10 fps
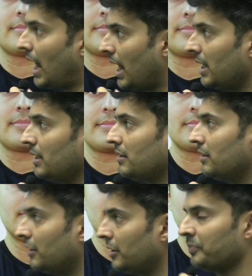and
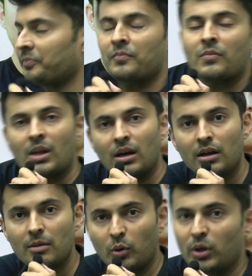the
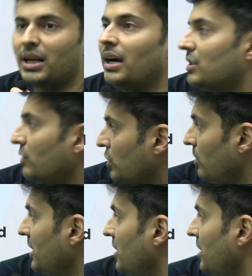report cards which will be